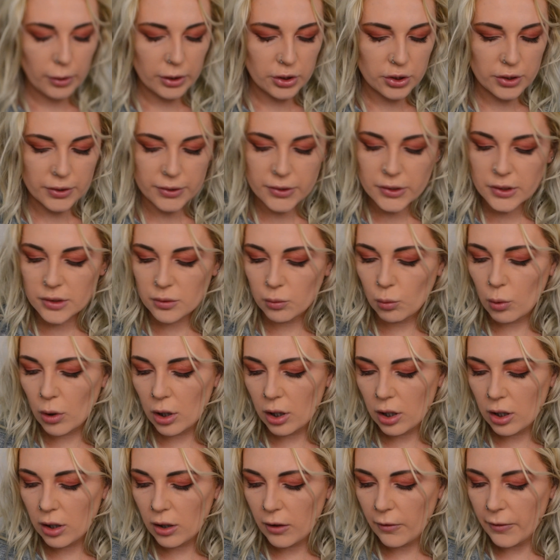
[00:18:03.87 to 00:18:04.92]
and just
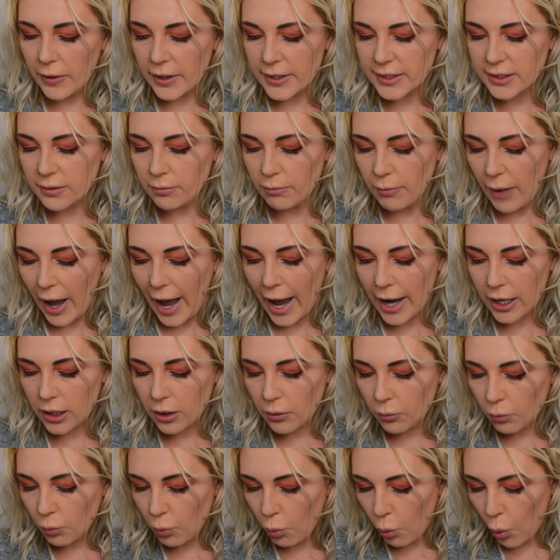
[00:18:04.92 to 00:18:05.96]
swirl this MAC
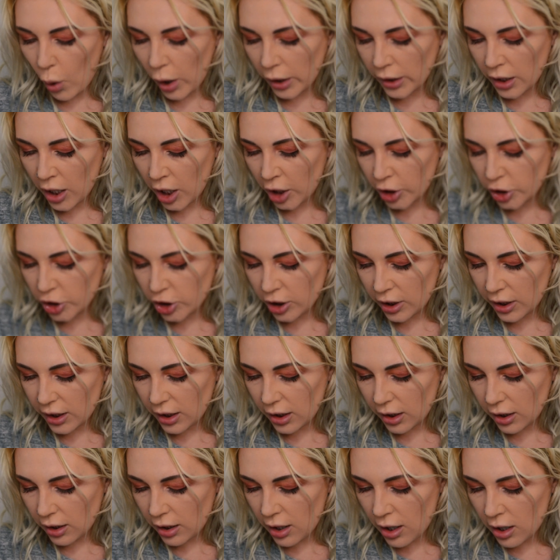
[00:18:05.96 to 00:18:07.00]

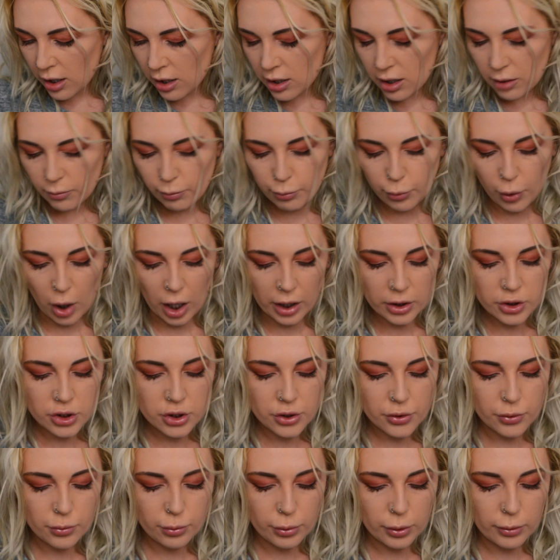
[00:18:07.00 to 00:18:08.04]
100
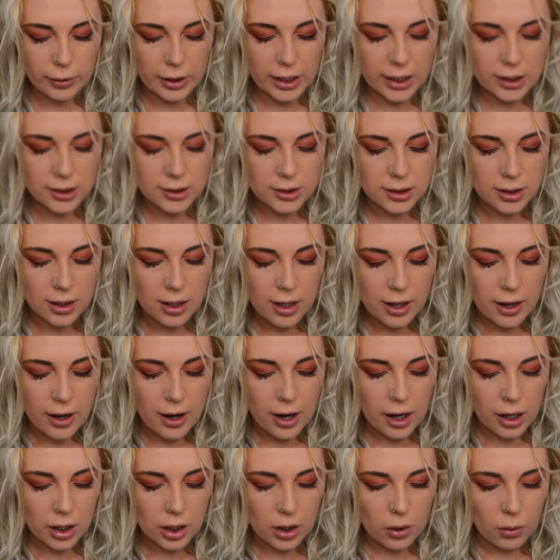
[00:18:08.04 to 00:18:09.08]
brush through it,
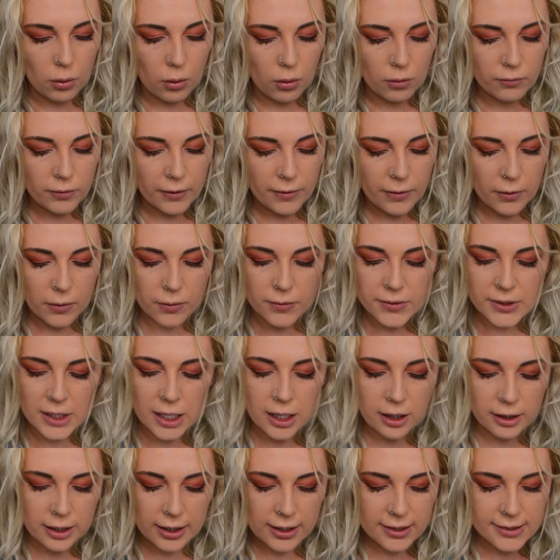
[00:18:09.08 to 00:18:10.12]
go over those
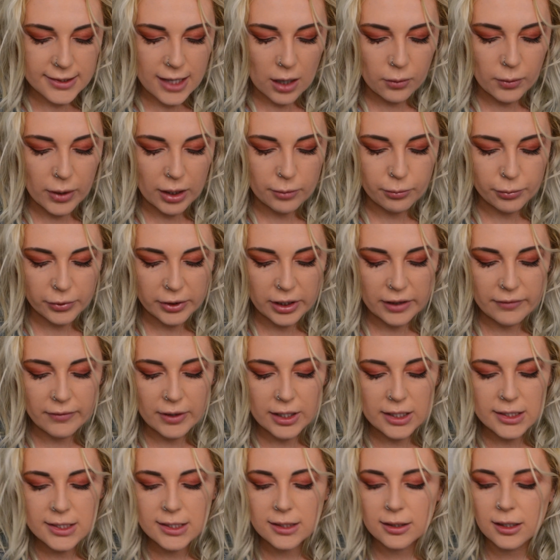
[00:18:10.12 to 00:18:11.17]
areas that we had
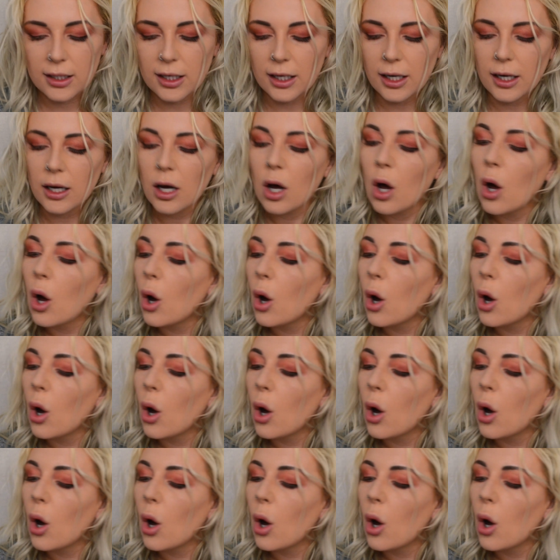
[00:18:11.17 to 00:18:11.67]
previously